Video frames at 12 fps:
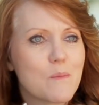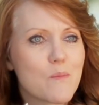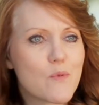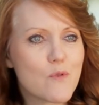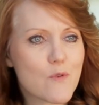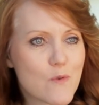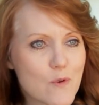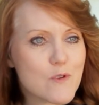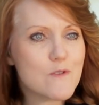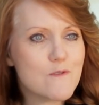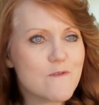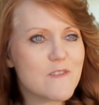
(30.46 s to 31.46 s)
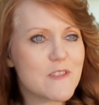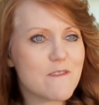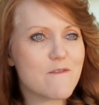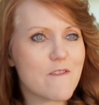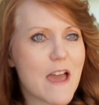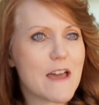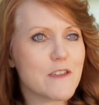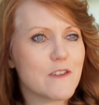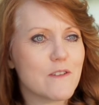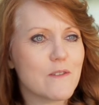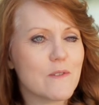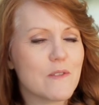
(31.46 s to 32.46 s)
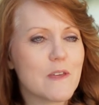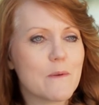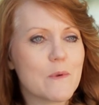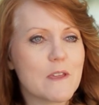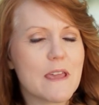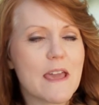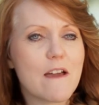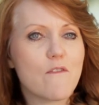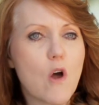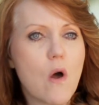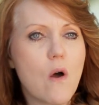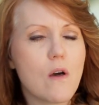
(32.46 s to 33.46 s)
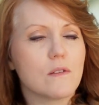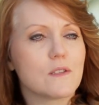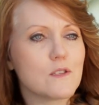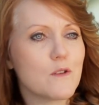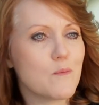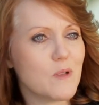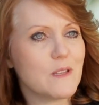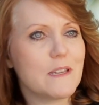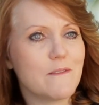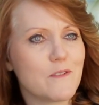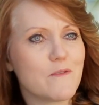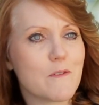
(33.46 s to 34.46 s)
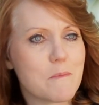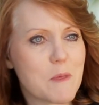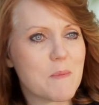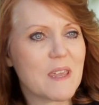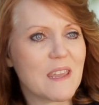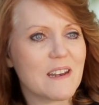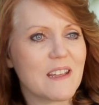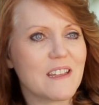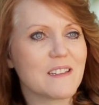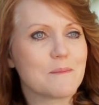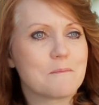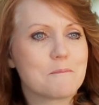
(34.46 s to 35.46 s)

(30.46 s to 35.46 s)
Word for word: prove the value that we have all so believed from the beginning.